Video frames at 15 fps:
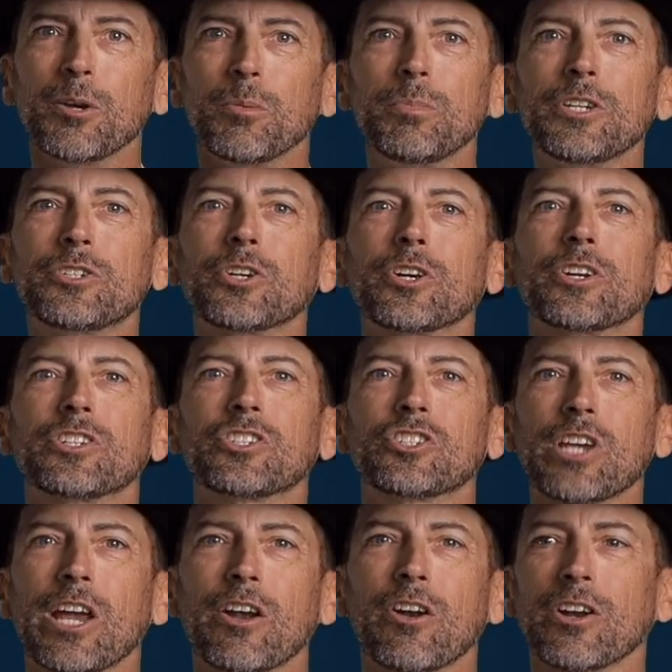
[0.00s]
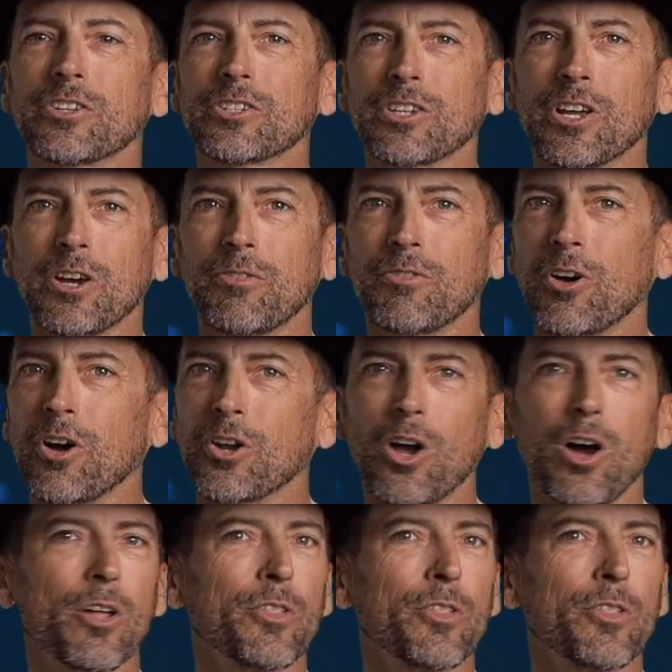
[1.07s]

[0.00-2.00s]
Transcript: Be sure to share our stuff on all